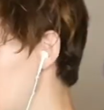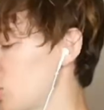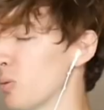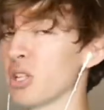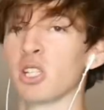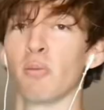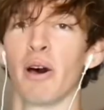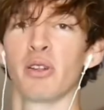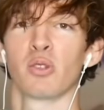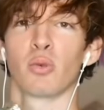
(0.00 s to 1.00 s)
This tuba
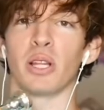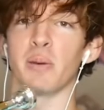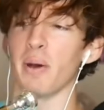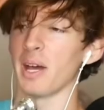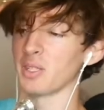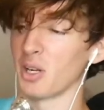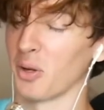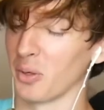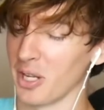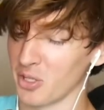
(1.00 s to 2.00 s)
smells really bad, so I
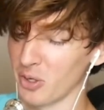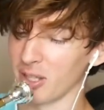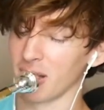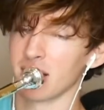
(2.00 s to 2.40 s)
don't want to drink